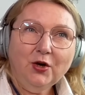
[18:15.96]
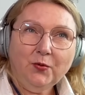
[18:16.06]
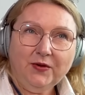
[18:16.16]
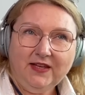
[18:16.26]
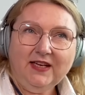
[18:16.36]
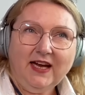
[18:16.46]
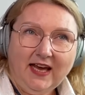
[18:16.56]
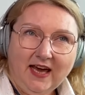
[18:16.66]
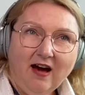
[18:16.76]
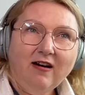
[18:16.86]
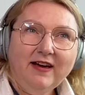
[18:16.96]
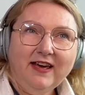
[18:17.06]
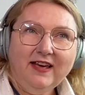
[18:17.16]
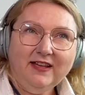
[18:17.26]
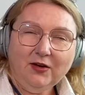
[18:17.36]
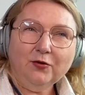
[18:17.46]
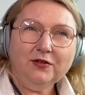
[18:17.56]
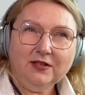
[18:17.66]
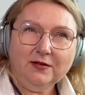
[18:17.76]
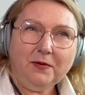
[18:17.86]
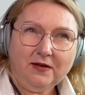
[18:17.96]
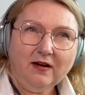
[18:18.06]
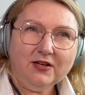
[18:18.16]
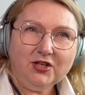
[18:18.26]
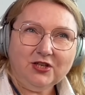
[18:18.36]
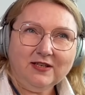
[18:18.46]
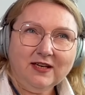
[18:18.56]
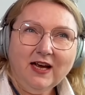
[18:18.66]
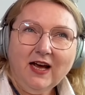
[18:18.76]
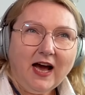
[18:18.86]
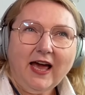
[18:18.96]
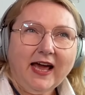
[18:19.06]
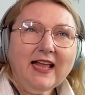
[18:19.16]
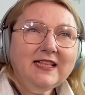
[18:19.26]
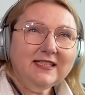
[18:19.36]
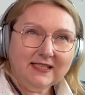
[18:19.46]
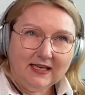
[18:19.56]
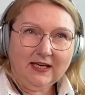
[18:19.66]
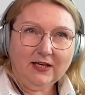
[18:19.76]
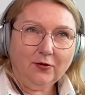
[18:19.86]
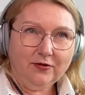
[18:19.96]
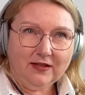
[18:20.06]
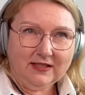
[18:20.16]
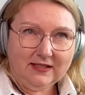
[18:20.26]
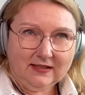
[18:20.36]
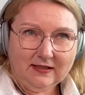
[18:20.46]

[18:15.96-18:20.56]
within AI in content production? I can see on these